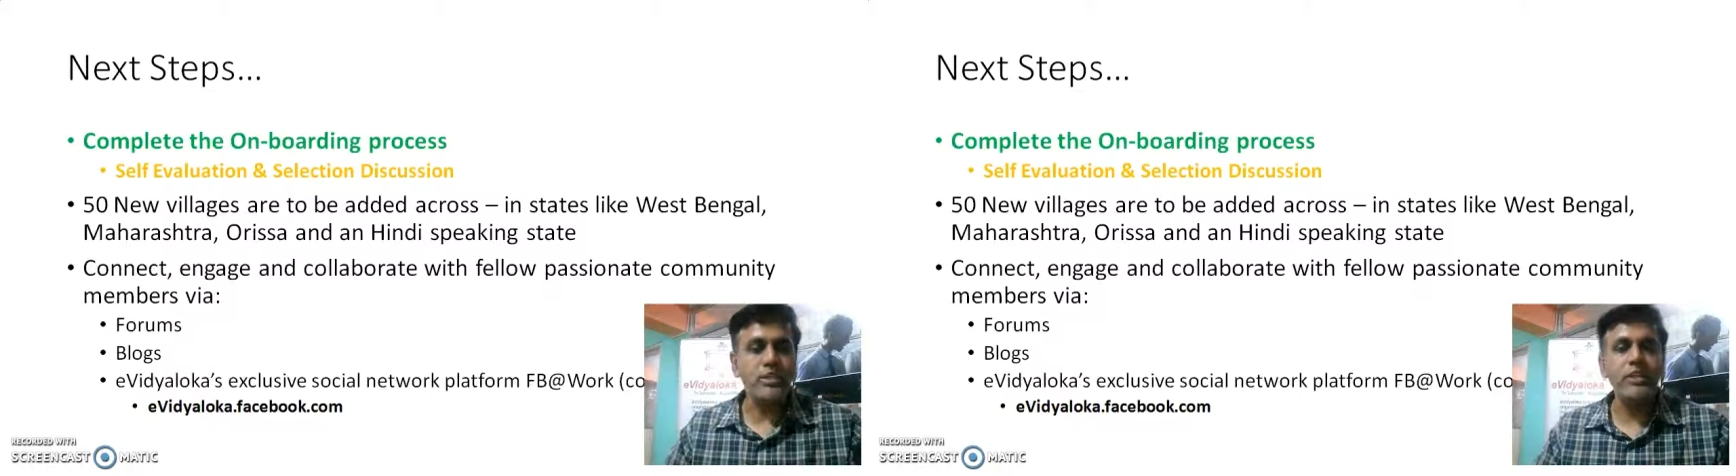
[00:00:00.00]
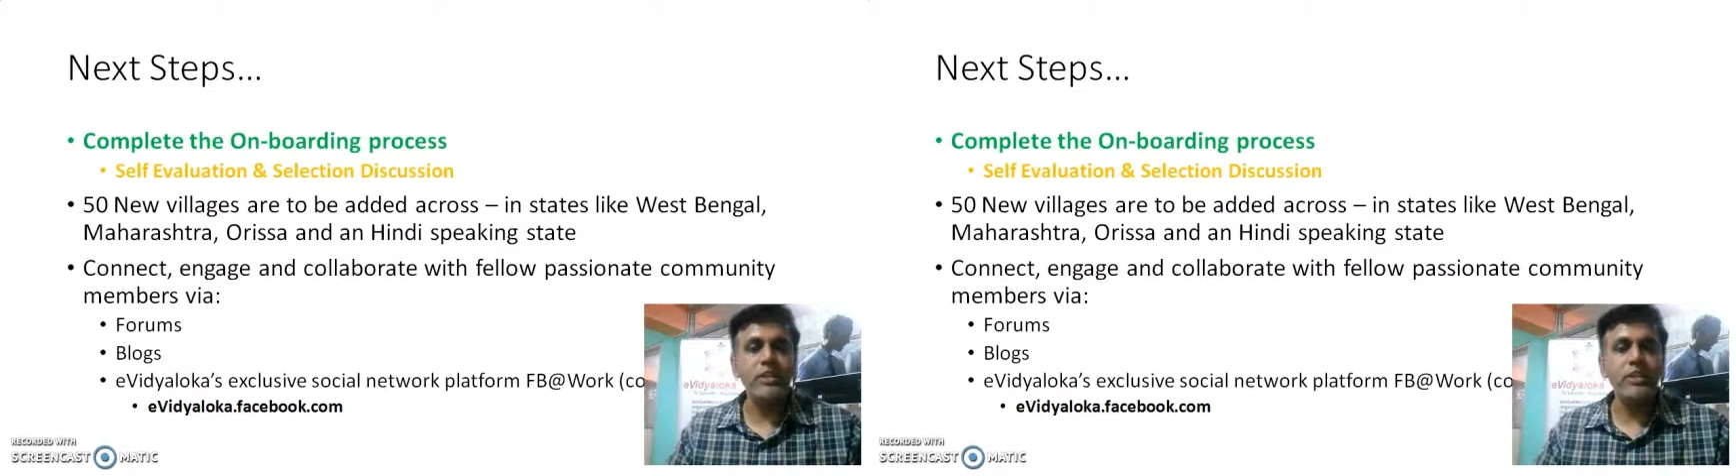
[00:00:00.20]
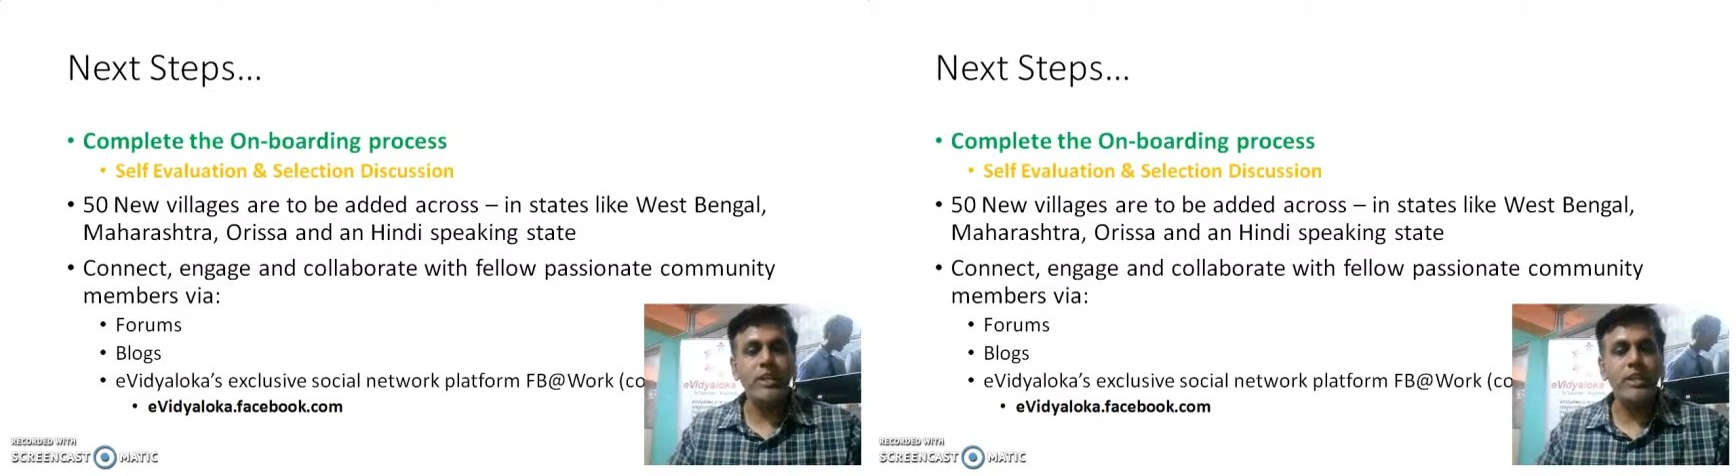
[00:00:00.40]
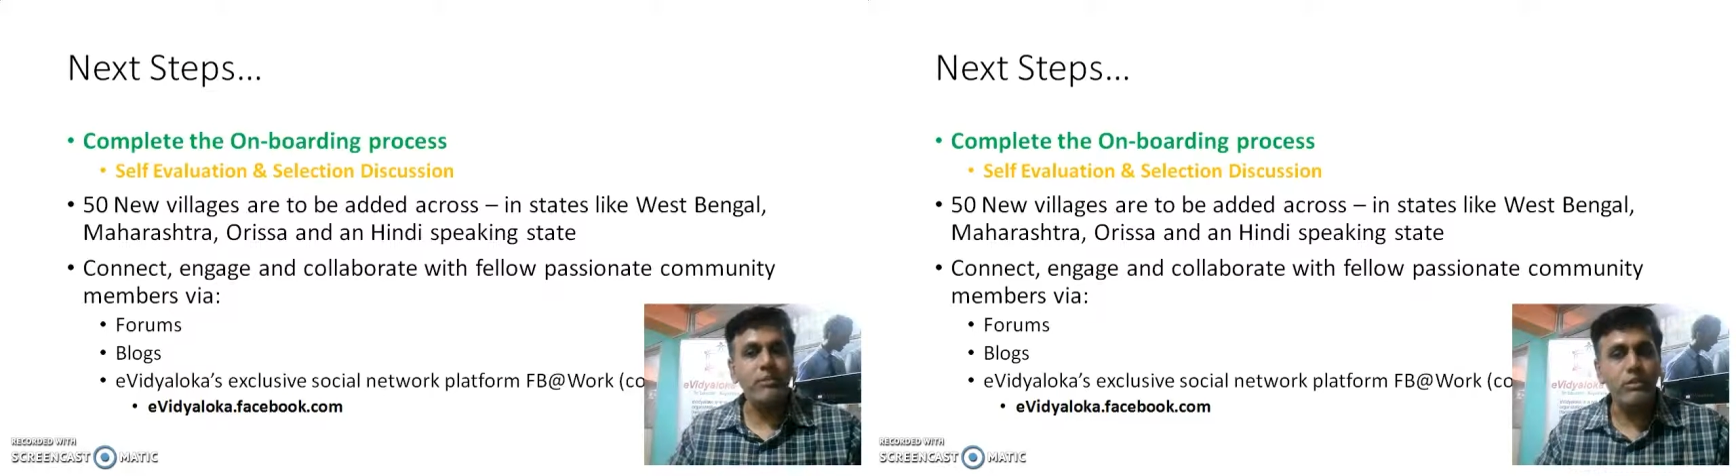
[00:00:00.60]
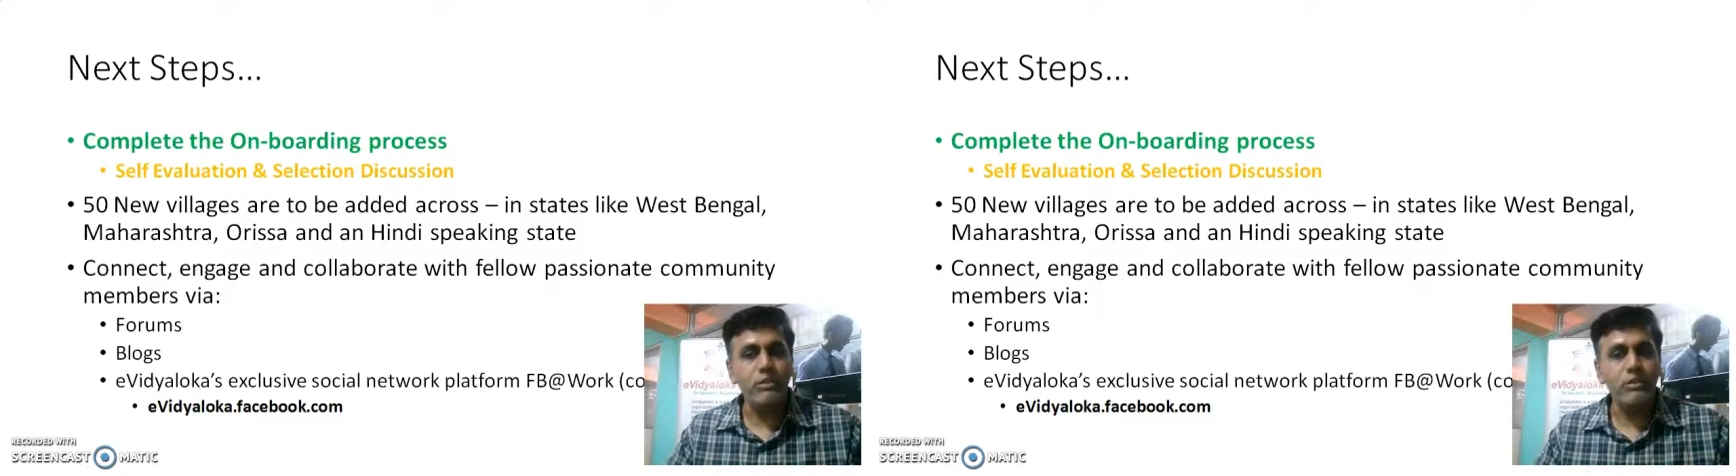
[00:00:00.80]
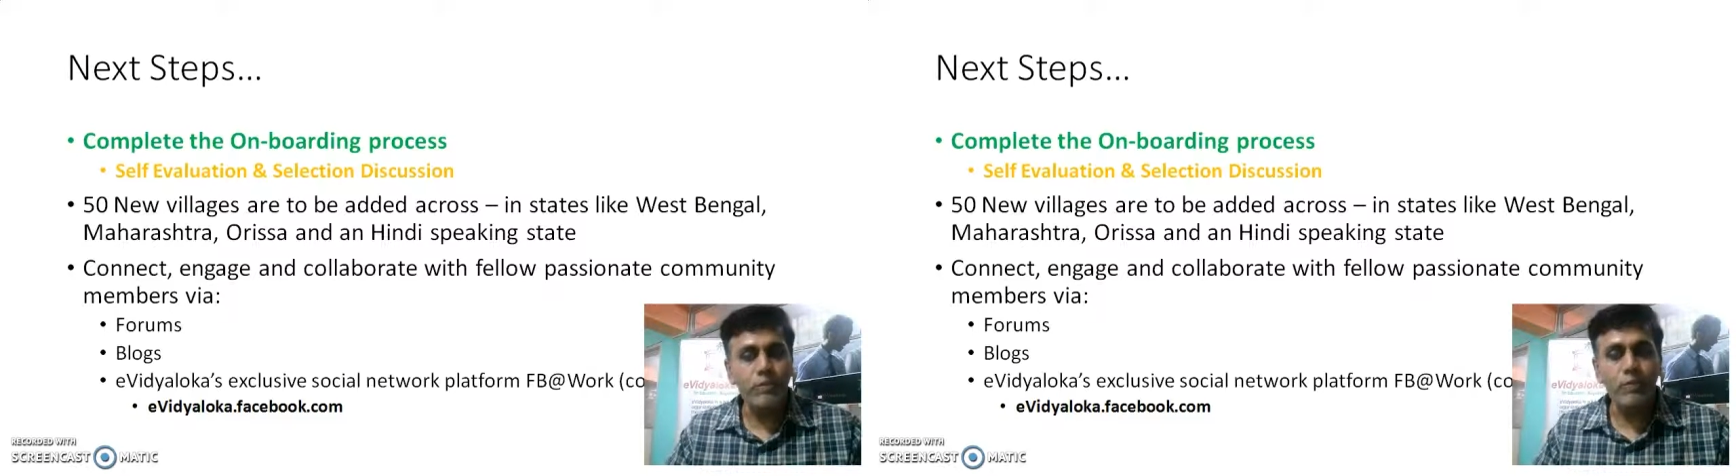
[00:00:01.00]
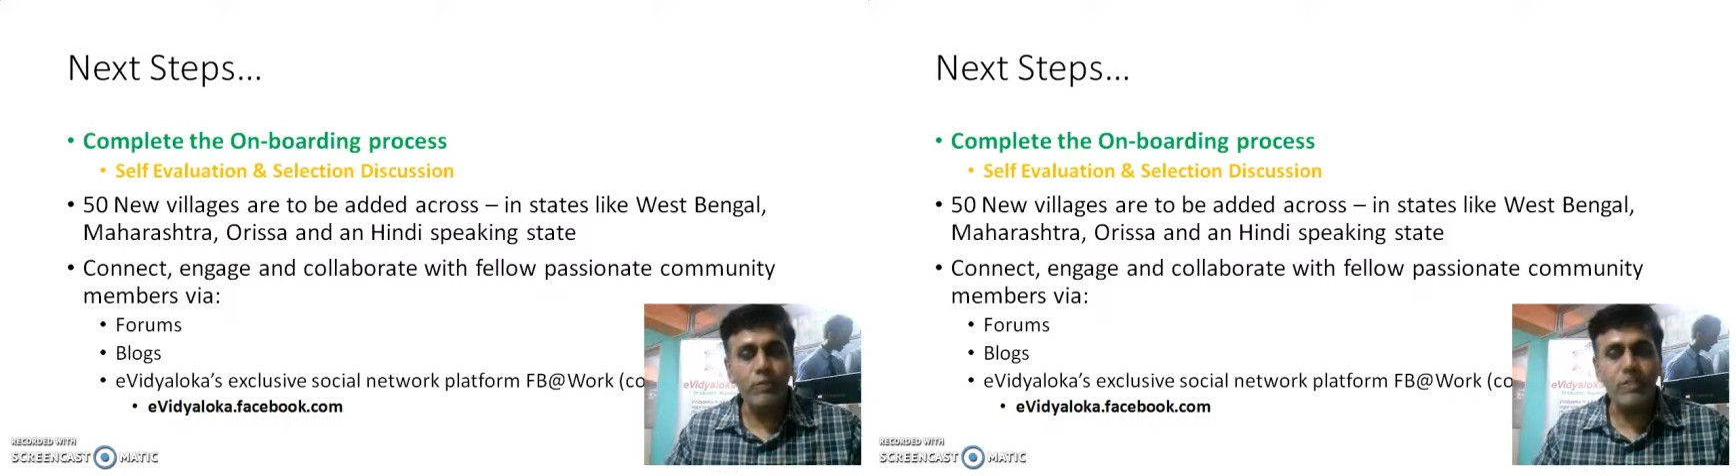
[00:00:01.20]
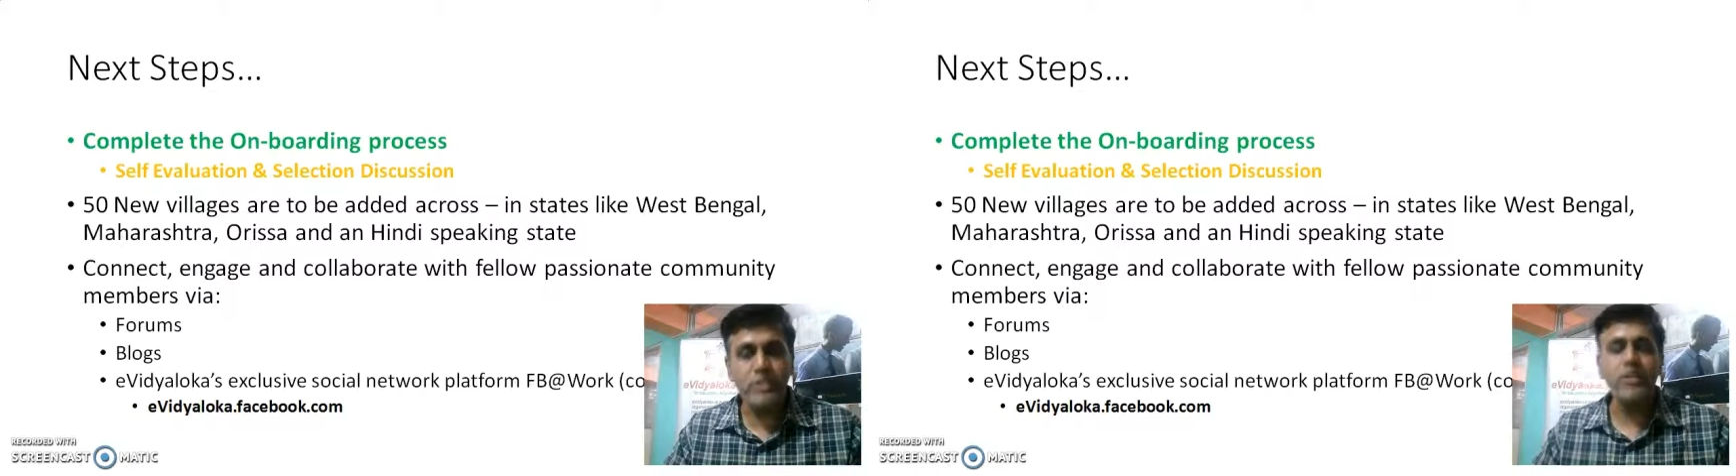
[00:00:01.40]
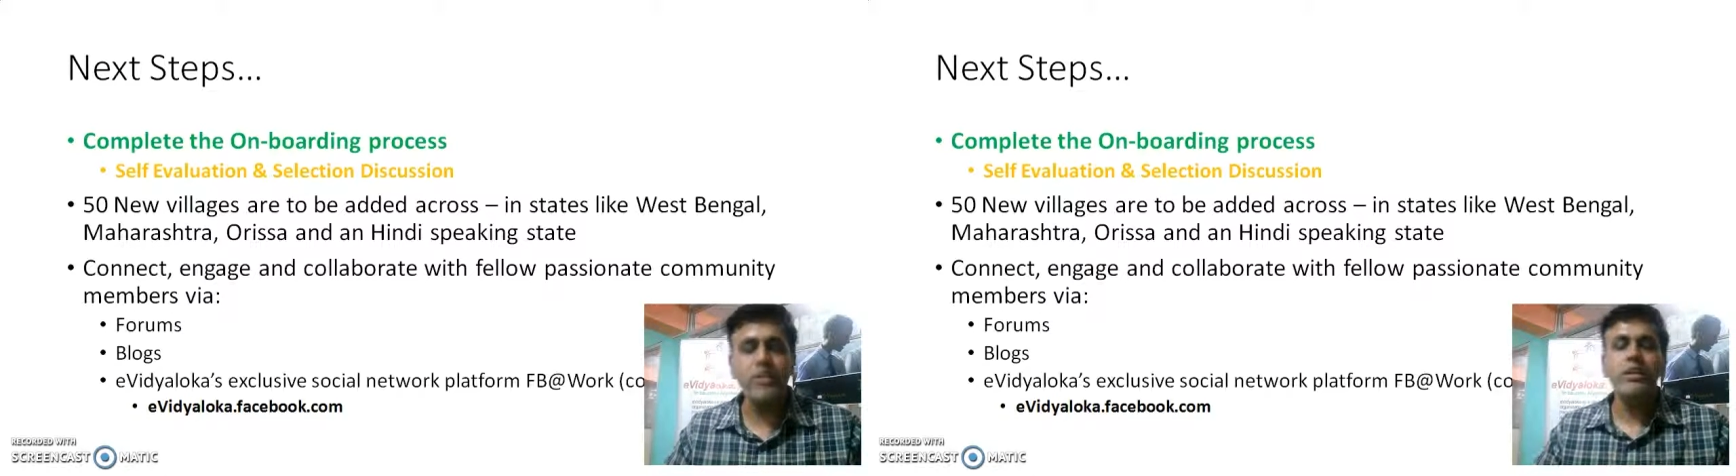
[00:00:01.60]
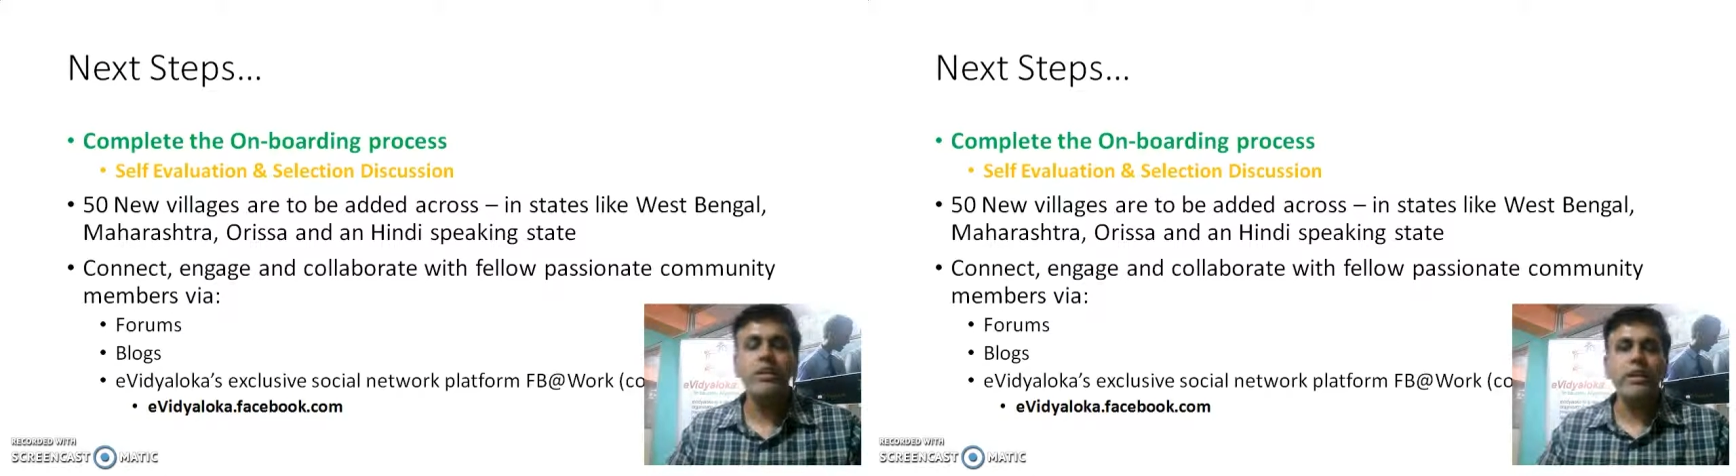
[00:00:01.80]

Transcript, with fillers: interact with the fellow passionate